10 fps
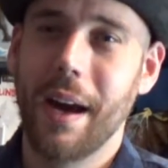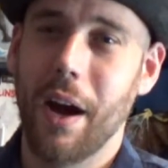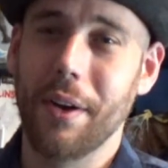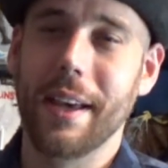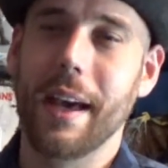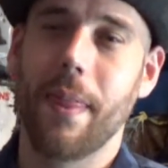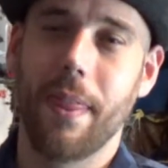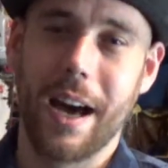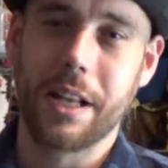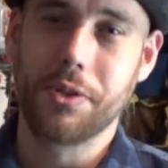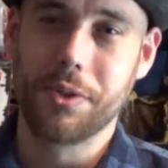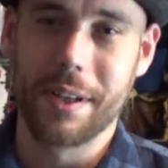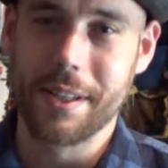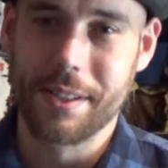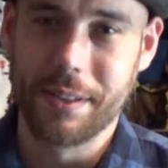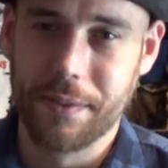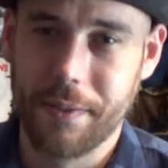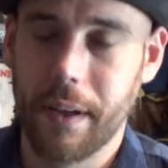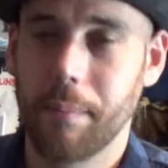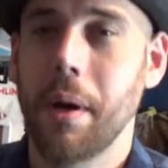how you can get that drunk and still
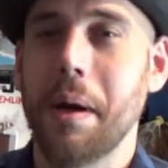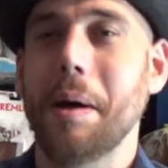film.